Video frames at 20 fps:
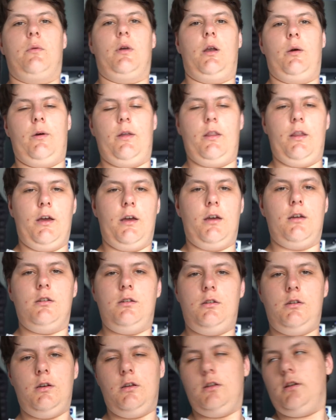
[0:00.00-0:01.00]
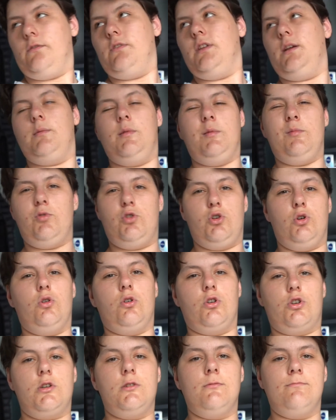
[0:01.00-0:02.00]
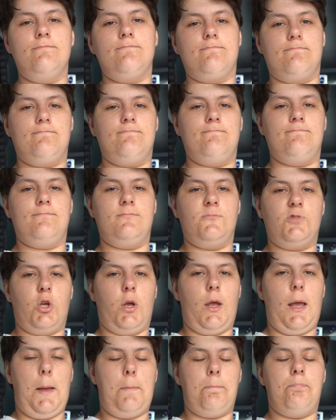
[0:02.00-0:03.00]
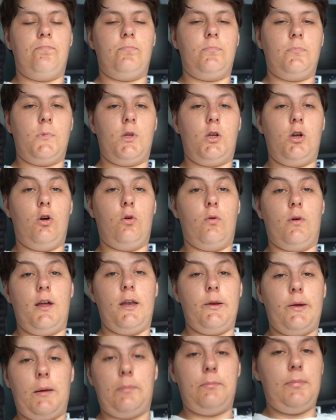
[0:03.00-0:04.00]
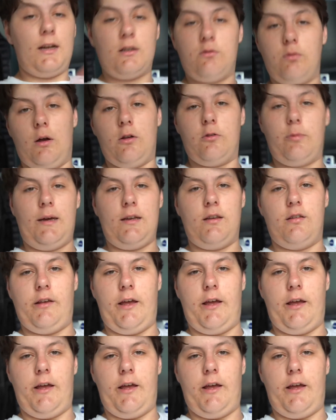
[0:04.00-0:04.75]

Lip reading: when I went there, and I've named him George. So yeah, cool. Anyway, back to what I was about to